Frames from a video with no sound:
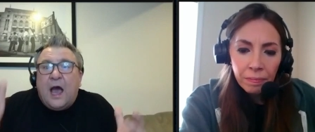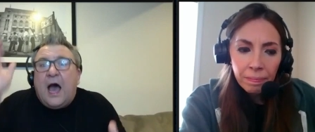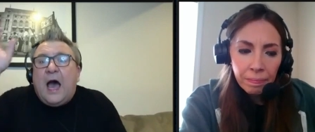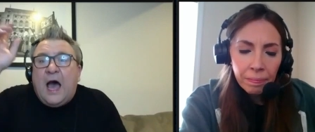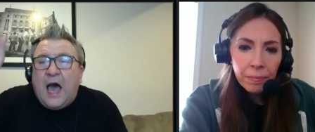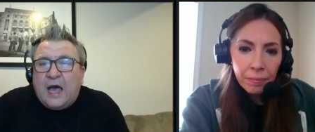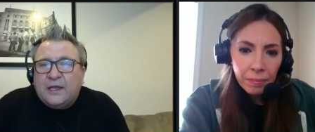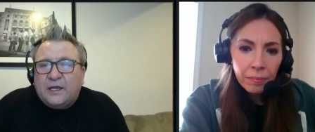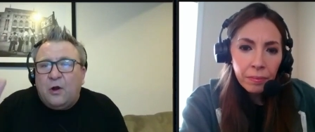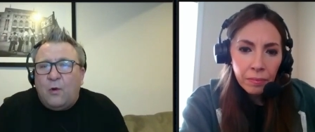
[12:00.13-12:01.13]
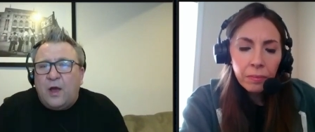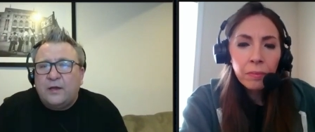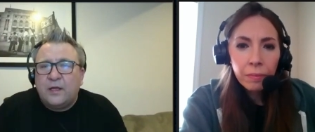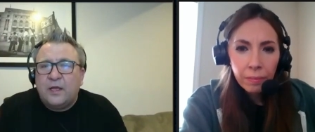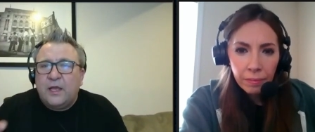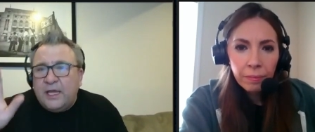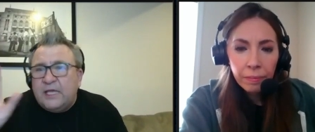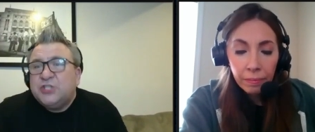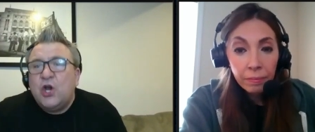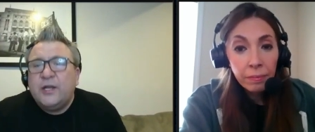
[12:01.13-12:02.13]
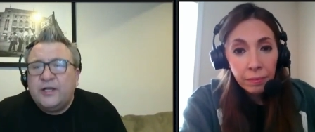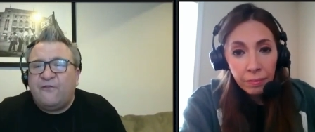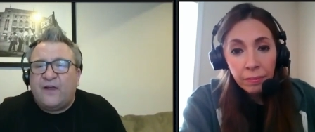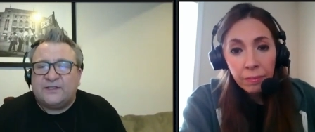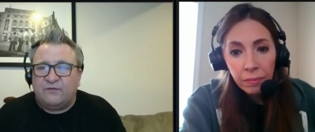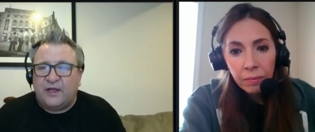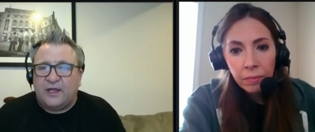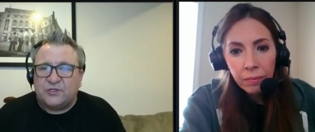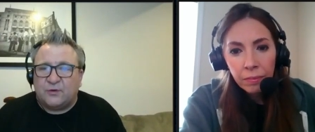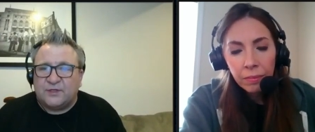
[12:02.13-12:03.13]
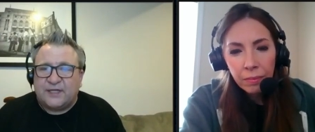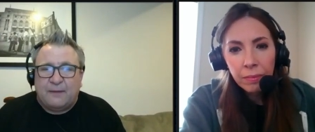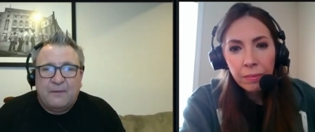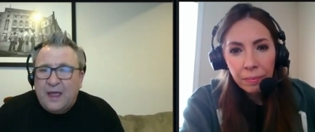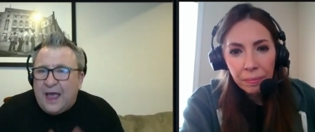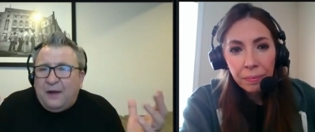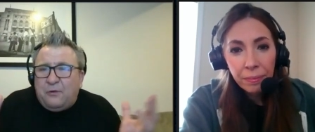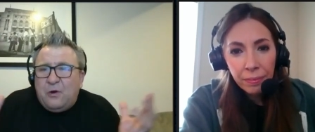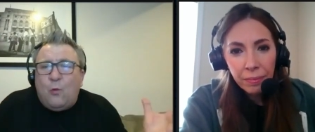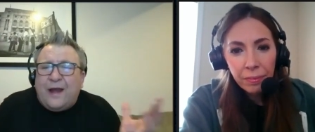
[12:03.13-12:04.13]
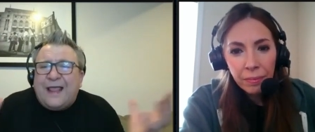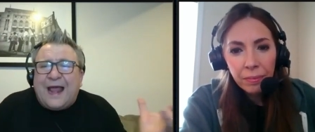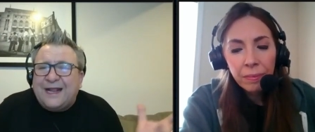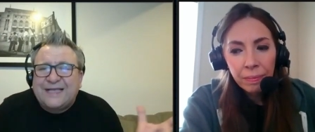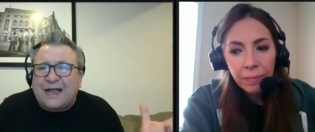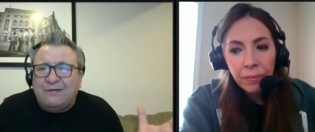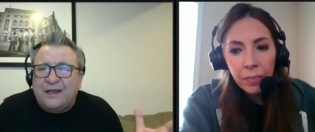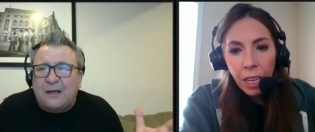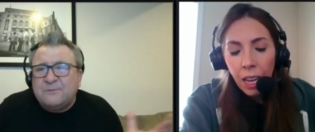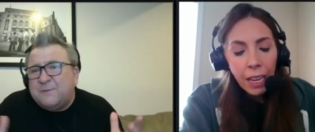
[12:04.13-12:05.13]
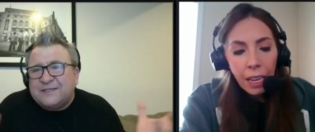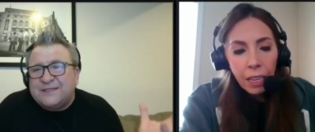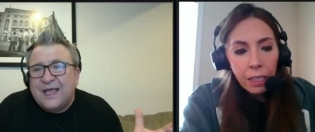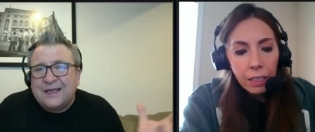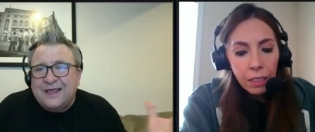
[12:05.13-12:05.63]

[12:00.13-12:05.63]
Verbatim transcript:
Speaker 1: aha, you know what? He's good defensively at shortstop. I don't know when that exactly comes because the